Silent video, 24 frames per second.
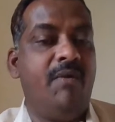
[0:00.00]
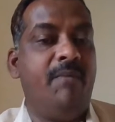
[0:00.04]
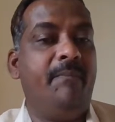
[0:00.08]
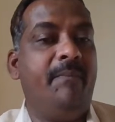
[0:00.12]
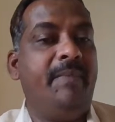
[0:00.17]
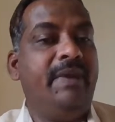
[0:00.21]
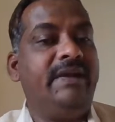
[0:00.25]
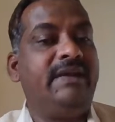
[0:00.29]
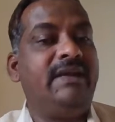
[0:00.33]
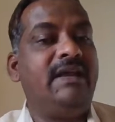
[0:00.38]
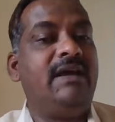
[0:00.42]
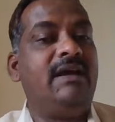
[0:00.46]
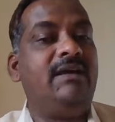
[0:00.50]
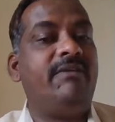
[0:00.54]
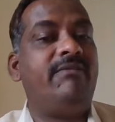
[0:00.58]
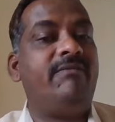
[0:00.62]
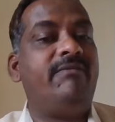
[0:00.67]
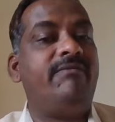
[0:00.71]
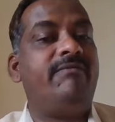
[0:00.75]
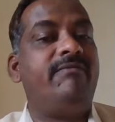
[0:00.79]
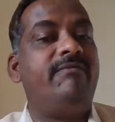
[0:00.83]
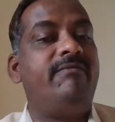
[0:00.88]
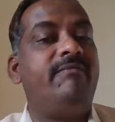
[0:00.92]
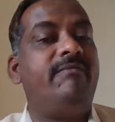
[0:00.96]
Meta
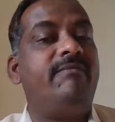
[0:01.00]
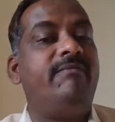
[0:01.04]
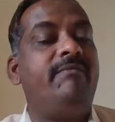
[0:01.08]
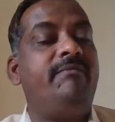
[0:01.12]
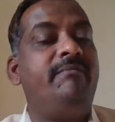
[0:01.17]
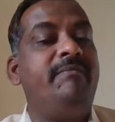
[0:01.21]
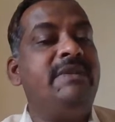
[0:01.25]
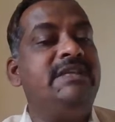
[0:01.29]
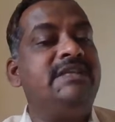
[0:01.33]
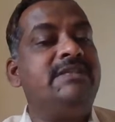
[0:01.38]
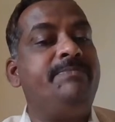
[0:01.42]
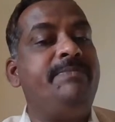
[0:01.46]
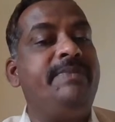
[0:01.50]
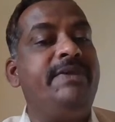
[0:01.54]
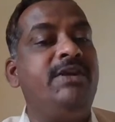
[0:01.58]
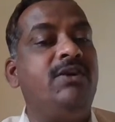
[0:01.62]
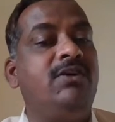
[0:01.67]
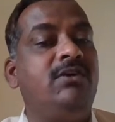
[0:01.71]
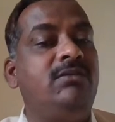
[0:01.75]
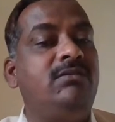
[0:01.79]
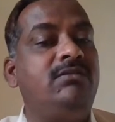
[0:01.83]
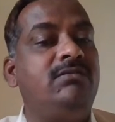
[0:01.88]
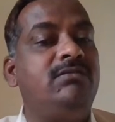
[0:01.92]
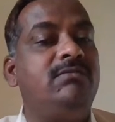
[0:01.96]
means
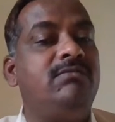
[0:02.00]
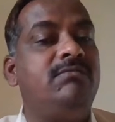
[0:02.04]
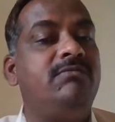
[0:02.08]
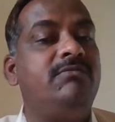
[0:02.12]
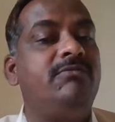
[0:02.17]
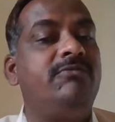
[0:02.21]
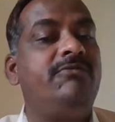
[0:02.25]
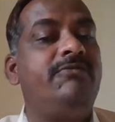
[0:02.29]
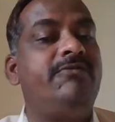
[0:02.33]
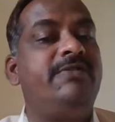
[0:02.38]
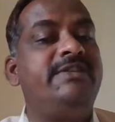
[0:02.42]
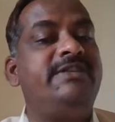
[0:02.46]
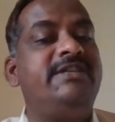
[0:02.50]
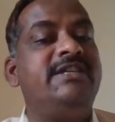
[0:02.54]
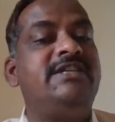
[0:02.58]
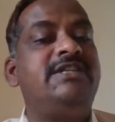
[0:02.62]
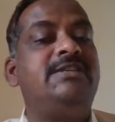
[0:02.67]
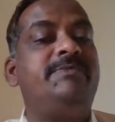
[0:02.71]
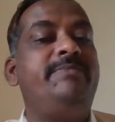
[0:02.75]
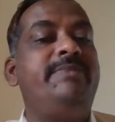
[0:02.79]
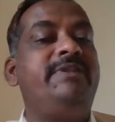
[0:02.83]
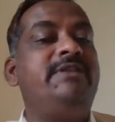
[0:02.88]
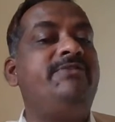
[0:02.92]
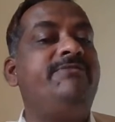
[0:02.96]
beyond,
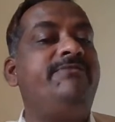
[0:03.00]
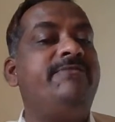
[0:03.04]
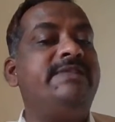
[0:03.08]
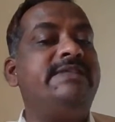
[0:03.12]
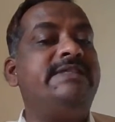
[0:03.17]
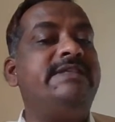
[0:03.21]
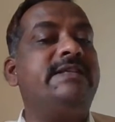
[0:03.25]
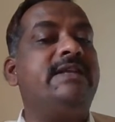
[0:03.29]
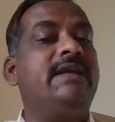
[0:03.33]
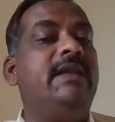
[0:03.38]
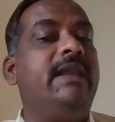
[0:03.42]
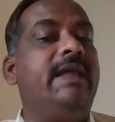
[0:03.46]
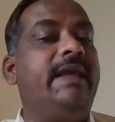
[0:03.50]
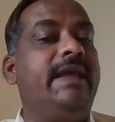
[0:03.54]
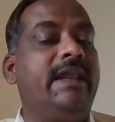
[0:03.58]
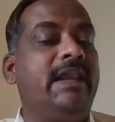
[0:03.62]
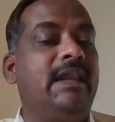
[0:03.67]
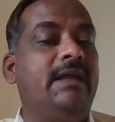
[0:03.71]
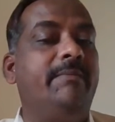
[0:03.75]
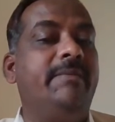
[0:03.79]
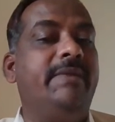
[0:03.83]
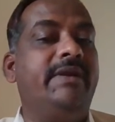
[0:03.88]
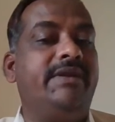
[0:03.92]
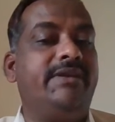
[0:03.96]
physics means physical
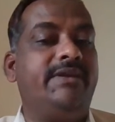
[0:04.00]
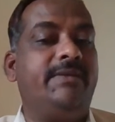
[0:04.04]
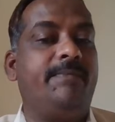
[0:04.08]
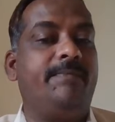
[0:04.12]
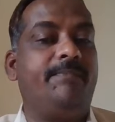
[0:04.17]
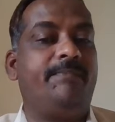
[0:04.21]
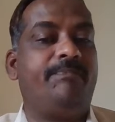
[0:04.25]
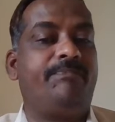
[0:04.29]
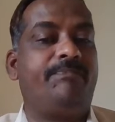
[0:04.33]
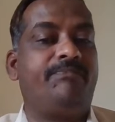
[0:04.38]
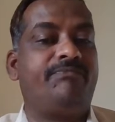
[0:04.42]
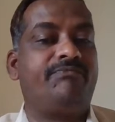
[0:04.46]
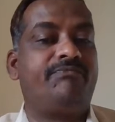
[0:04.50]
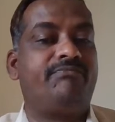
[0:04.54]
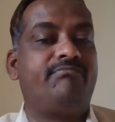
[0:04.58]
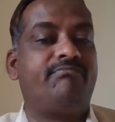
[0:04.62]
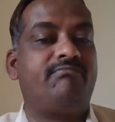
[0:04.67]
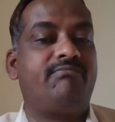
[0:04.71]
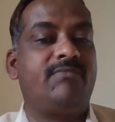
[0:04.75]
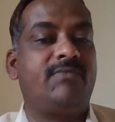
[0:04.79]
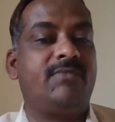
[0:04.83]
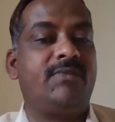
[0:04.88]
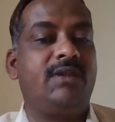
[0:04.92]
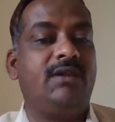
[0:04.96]
element.
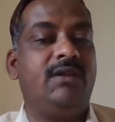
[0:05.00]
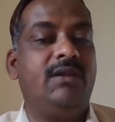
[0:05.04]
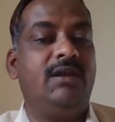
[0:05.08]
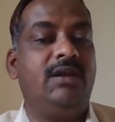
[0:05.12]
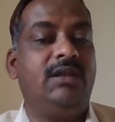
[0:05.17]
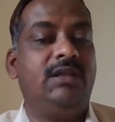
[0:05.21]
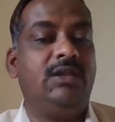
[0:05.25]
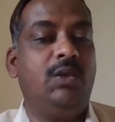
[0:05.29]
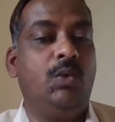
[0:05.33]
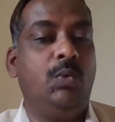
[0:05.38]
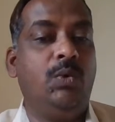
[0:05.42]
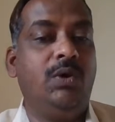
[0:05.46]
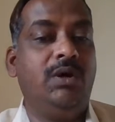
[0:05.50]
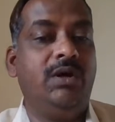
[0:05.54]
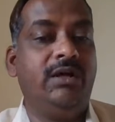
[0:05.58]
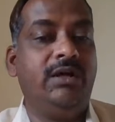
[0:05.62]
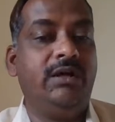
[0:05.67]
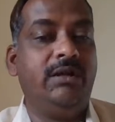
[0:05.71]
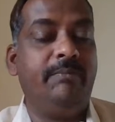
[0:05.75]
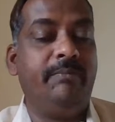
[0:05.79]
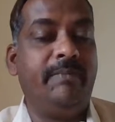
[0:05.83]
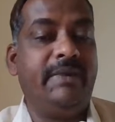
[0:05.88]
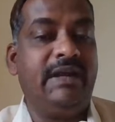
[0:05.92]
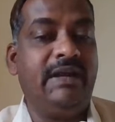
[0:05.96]
The
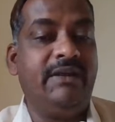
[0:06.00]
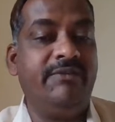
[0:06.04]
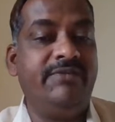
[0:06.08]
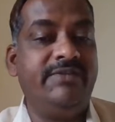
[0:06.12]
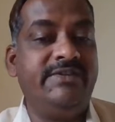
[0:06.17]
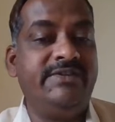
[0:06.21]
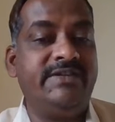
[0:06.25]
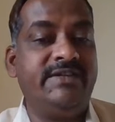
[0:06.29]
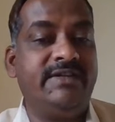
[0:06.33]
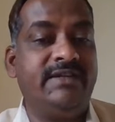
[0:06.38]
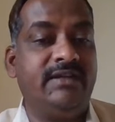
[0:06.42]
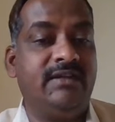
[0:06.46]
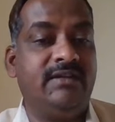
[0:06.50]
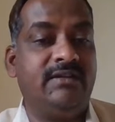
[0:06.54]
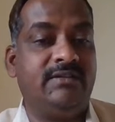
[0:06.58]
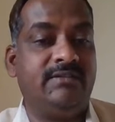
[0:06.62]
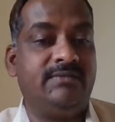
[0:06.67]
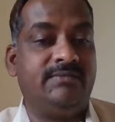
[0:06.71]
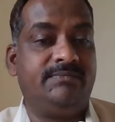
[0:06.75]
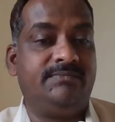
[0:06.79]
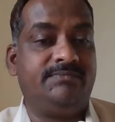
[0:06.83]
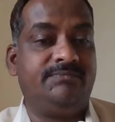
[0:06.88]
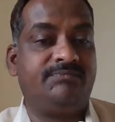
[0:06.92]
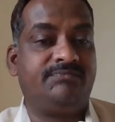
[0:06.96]
word metaphysical
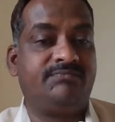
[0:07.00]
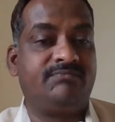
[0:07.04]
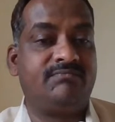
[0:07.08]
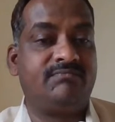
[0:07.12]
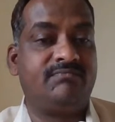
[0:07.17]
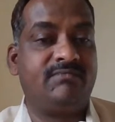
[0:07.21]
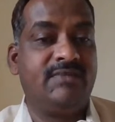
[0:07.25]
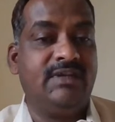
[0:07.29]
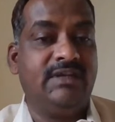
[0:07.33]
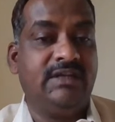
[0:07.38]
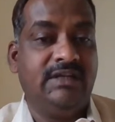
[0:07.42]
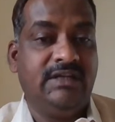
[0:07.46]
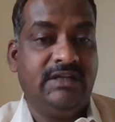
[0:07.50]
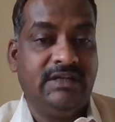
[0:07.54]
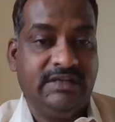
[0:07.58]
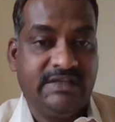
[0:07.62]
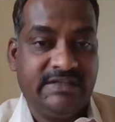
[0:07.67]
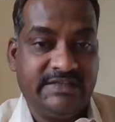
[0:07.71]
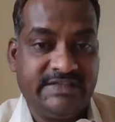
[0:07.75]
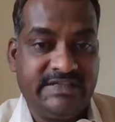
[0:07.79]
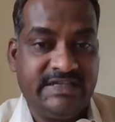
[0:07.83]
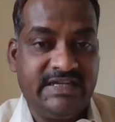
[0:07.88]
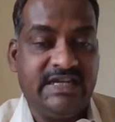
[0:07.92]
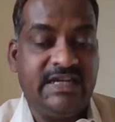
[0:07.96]

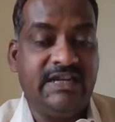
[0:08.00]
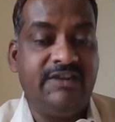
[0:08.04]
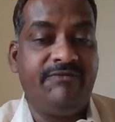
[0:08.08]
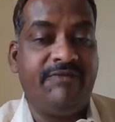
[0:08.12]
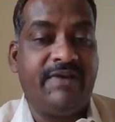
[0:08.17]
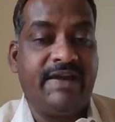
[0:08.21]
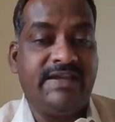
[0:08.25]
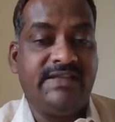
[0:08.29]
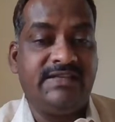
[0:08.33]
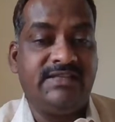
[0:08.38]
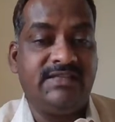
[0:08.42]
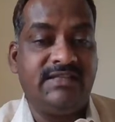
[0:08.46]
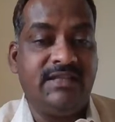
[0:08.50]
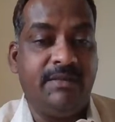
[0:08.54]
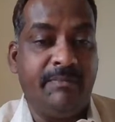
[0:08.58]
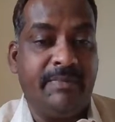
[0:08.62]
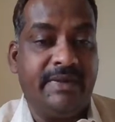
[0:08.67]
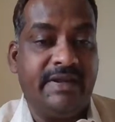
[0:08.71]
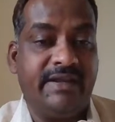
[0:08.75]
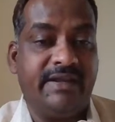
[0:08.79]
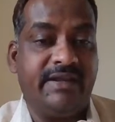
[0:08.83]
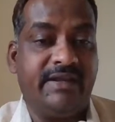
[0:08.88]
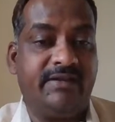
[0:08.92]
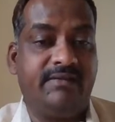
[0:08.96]
signifies the
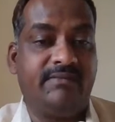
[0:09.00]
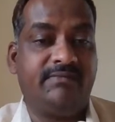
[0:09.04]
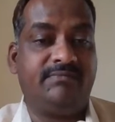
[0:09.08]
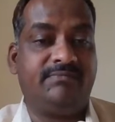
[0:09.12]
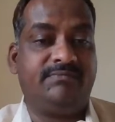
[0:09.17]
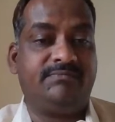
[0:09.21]
meaning.